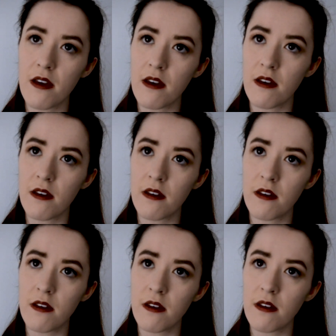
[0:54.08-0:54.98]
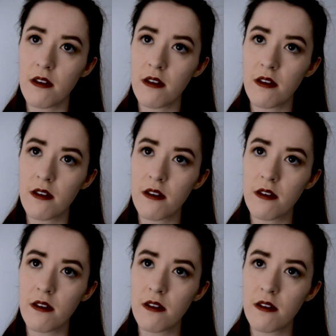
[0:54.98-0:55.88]

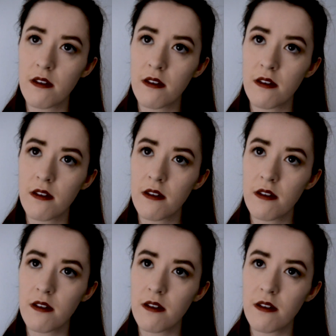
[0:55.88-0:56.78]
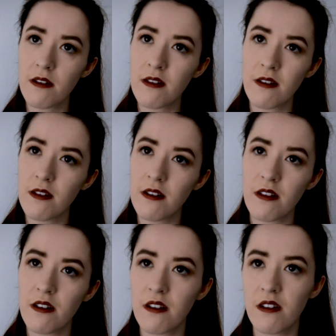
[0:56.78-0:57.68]

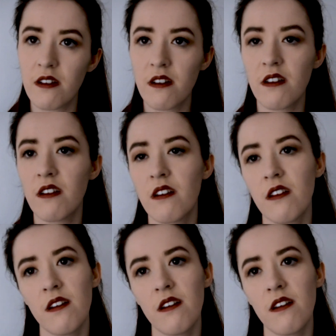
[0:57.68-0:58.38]
(silence)